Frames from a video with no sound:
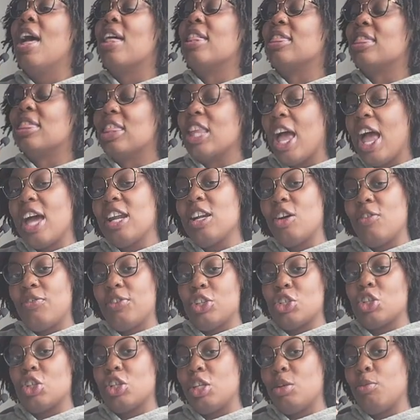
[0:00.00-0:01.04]
That
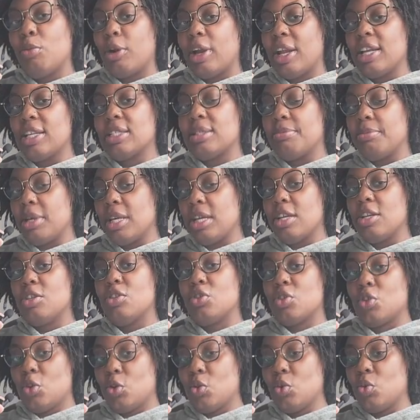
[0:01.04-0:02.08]
officially brings me
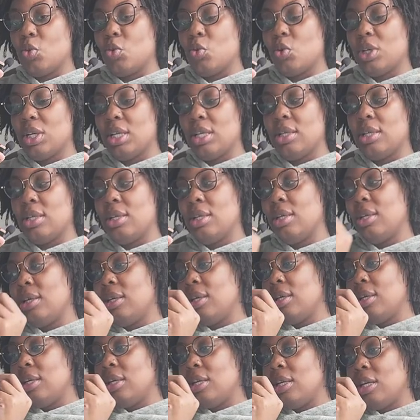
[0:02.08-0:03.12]
to
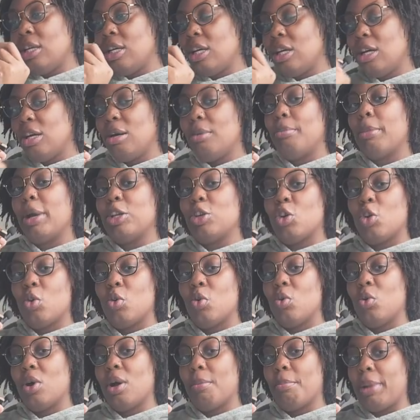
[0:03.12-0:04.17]
my
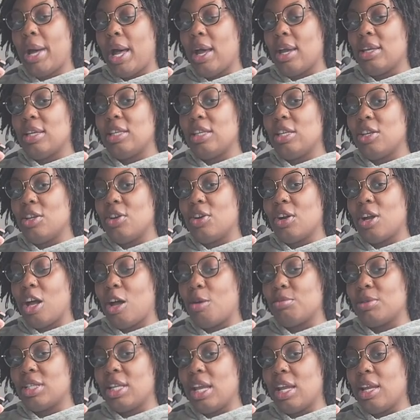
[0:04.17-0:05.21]
no buy year
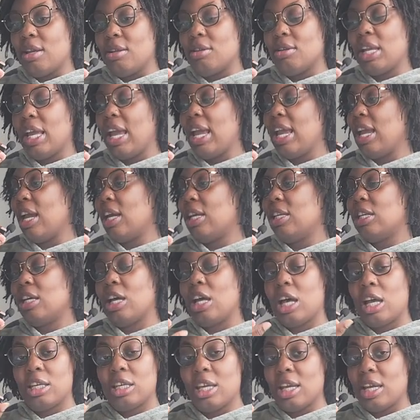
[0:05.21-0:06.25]
update. And
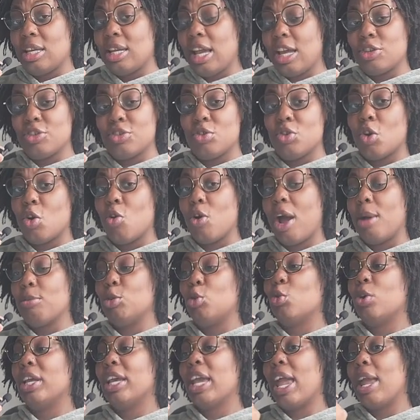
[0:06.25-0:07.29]
again, as you know, I'm
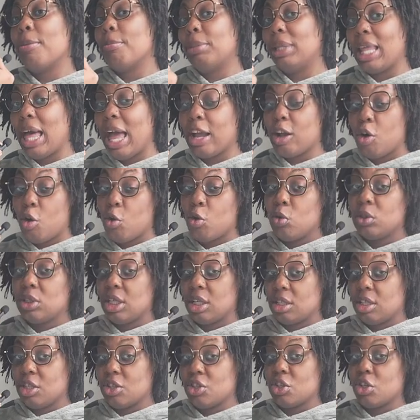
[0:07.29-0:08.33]
doing a black owned
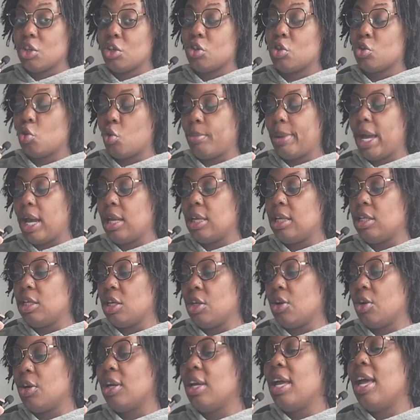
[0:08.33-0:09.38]
edition no buy
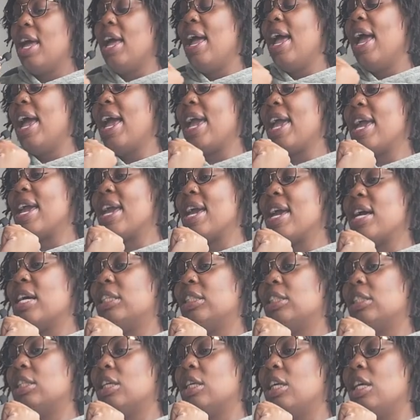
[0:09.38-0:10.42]
year.
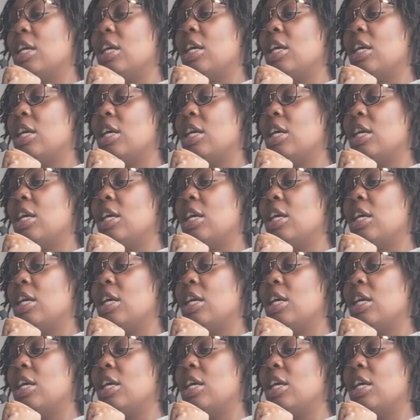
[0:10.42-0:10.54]
And